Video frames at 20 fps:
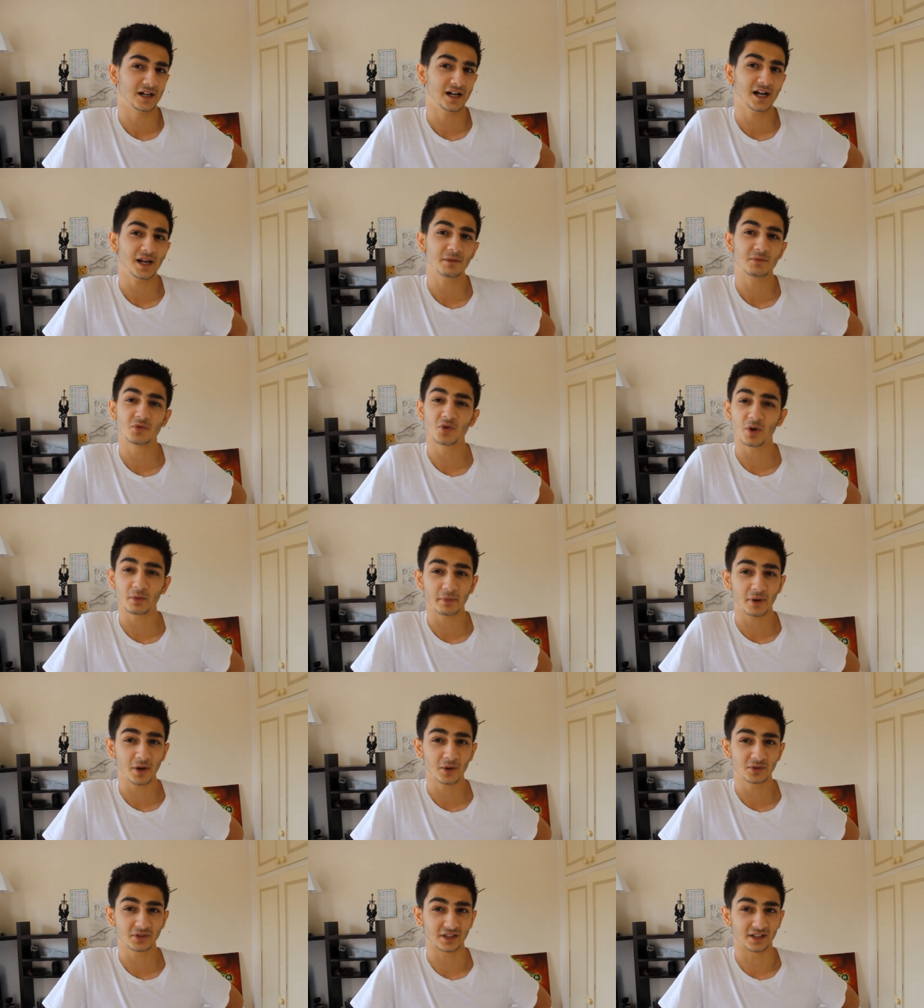I am
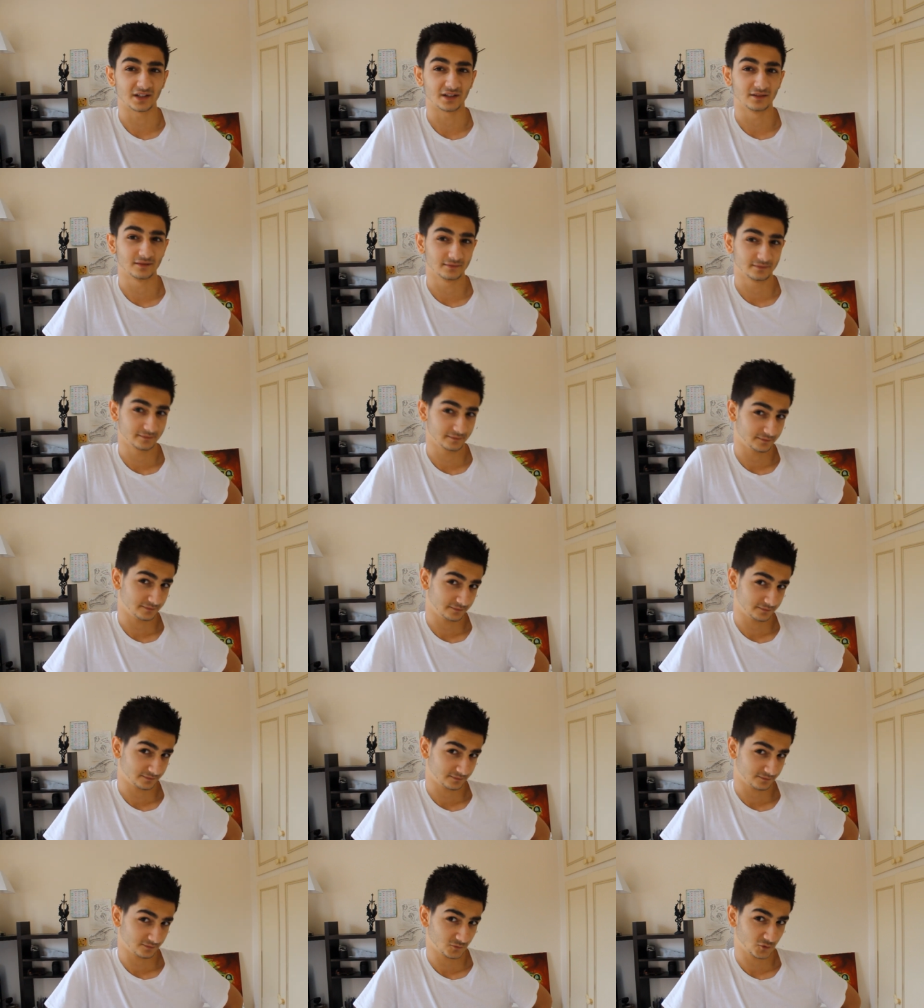not posing.
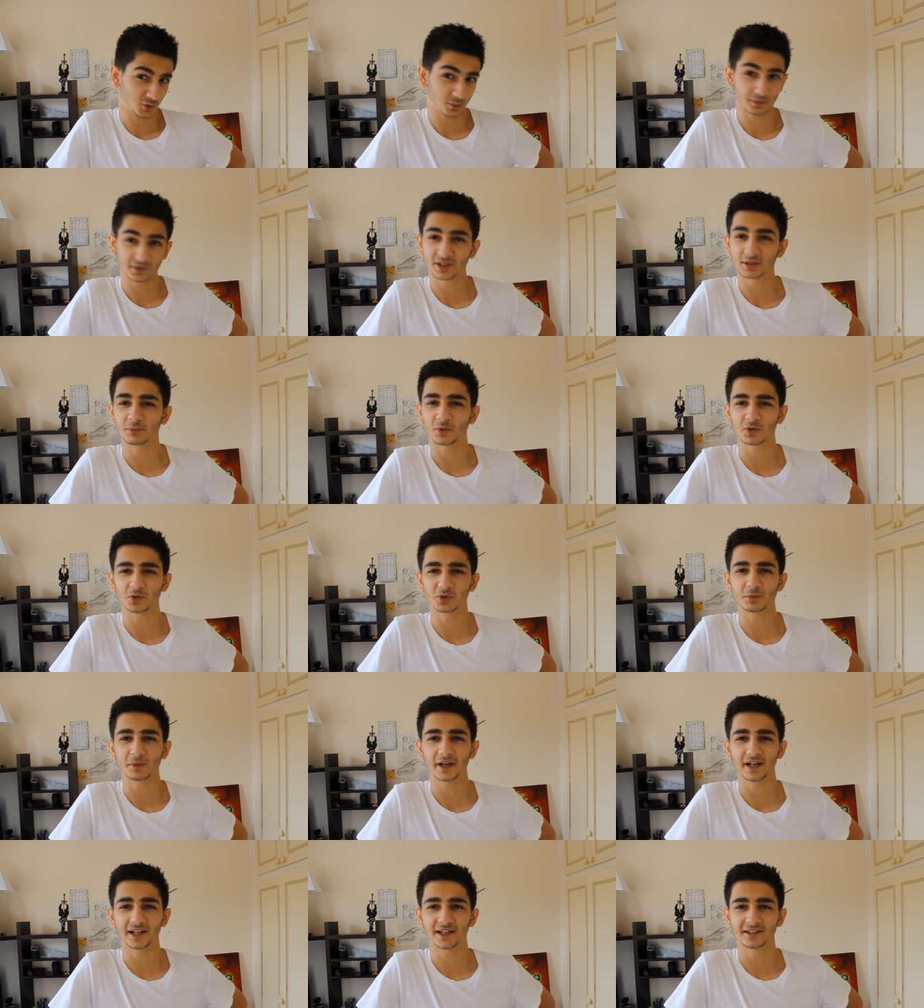Do you want me to
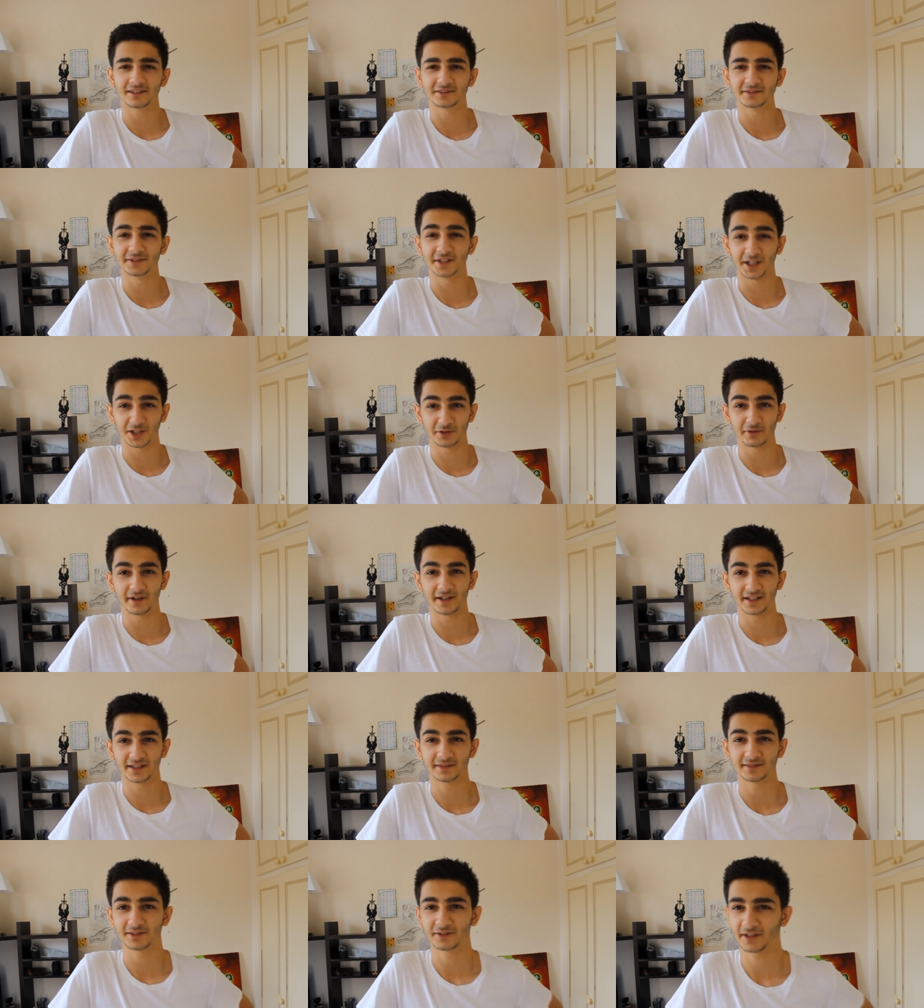model my hair? Are you
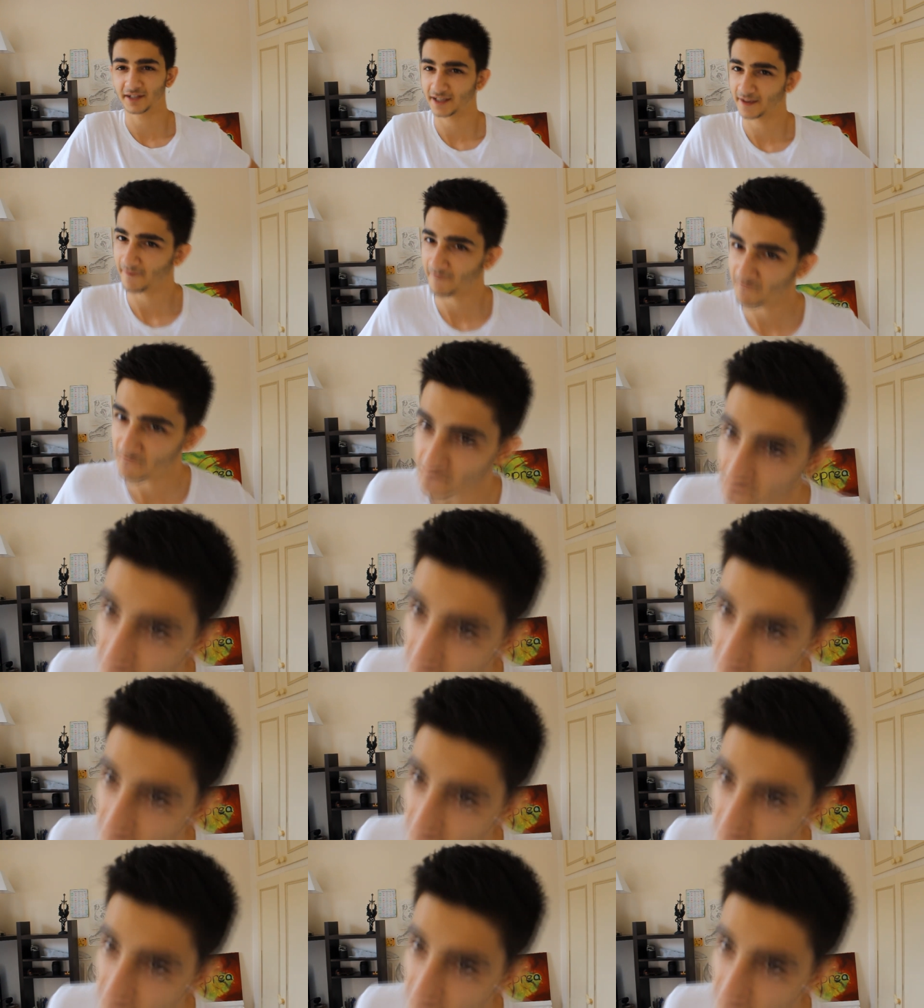ready? You ready?